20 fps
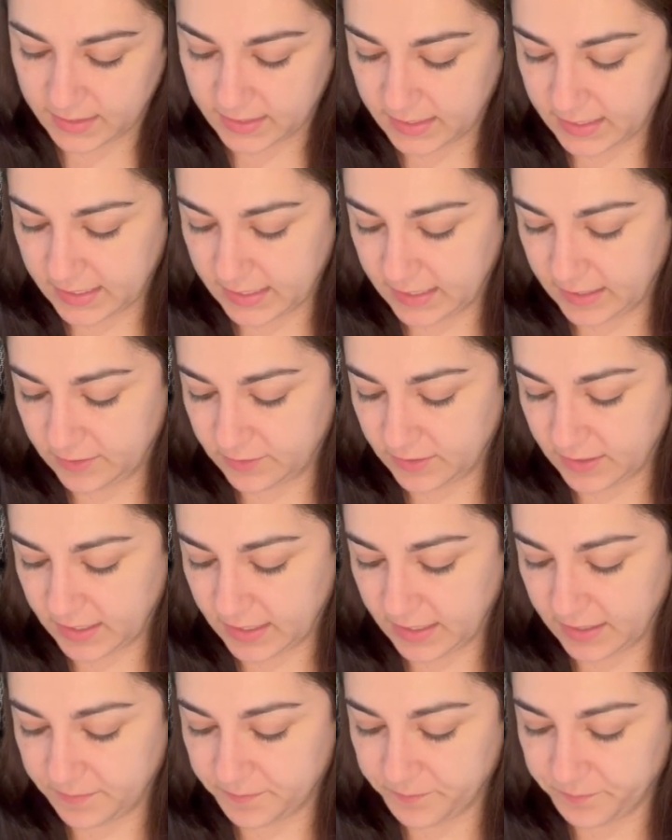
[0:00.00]

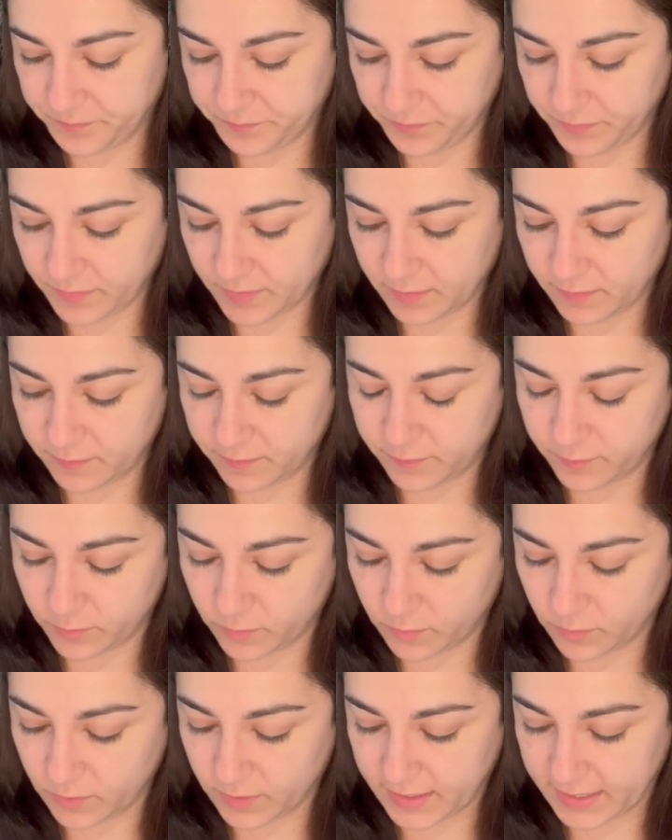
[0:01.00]
e.g.
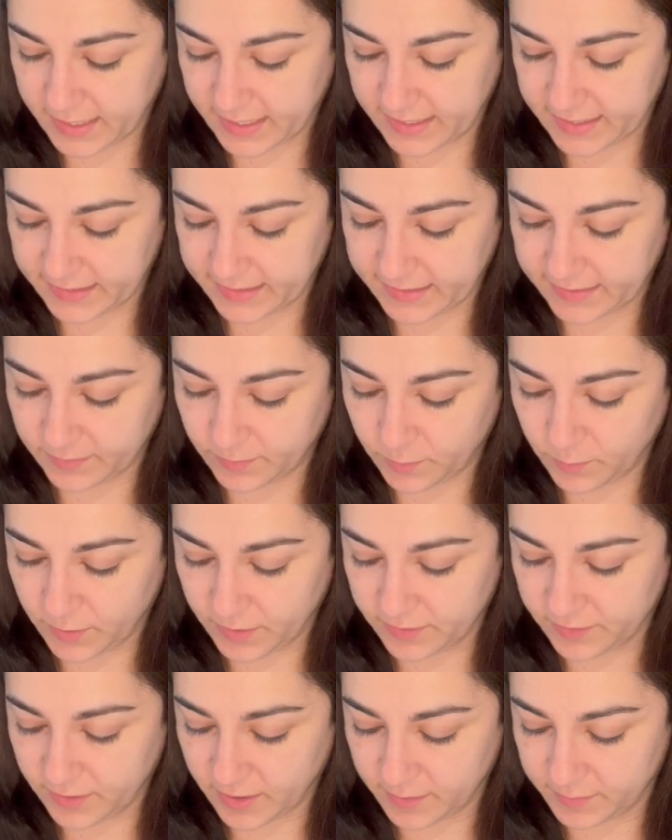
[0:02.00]
4 is
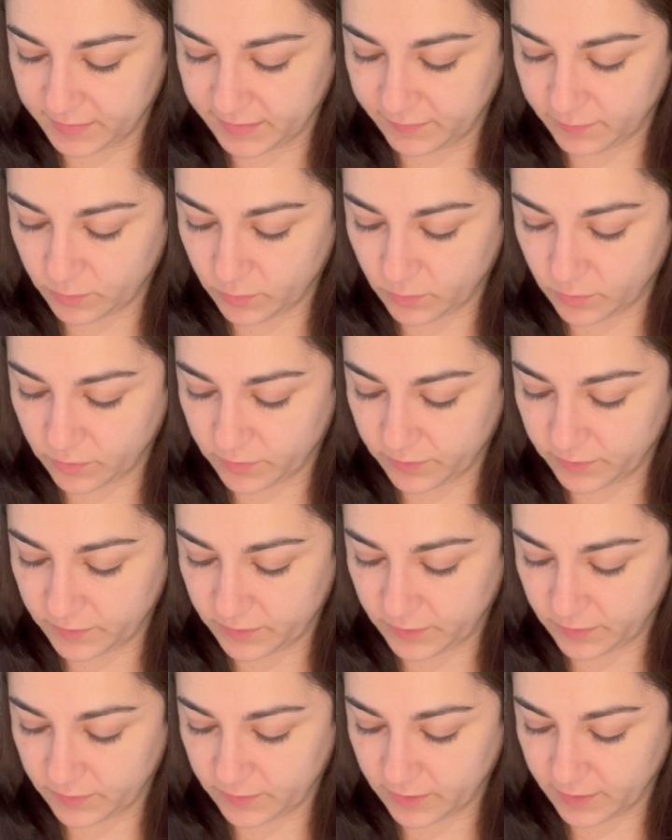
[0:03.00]
1 times 4,
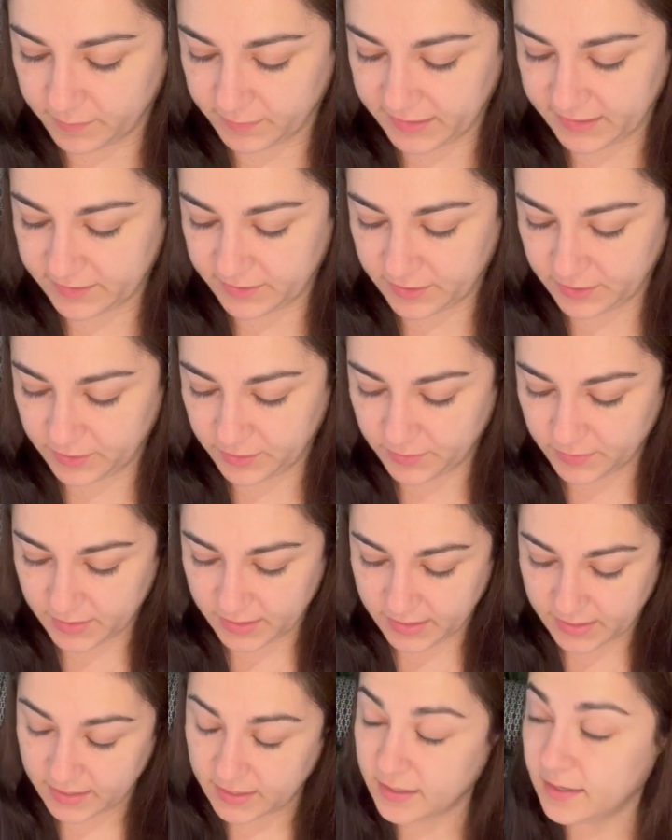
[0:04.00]
2 times 2.
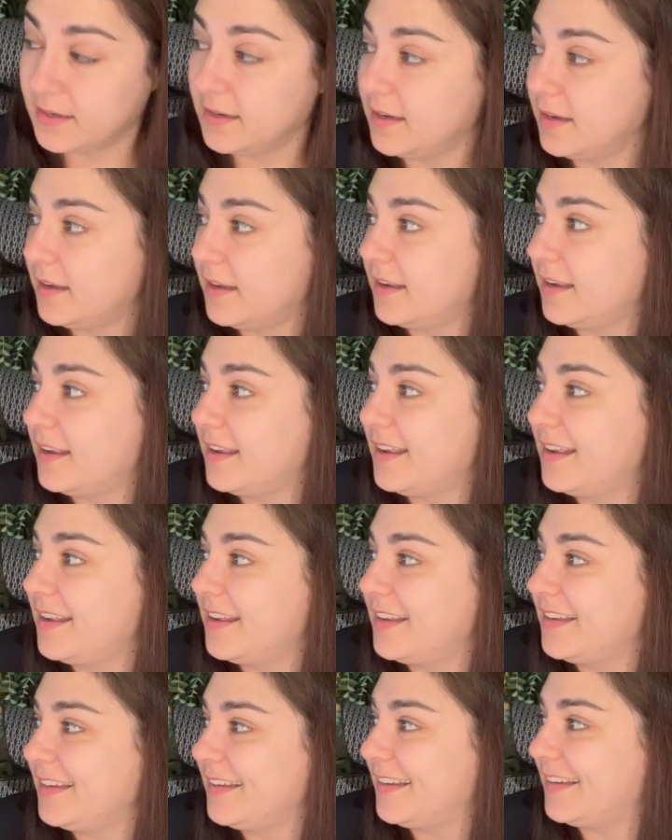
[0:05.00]

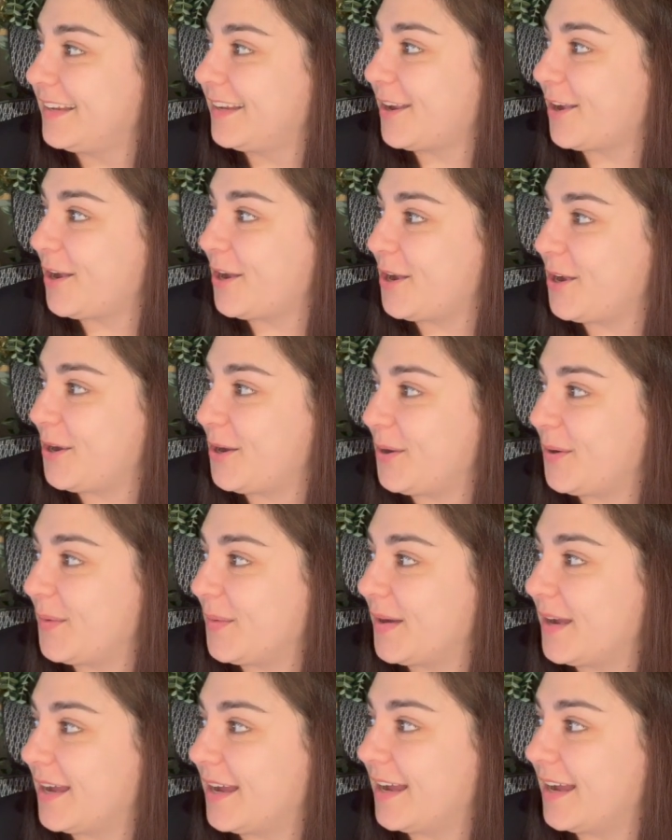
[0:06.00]
So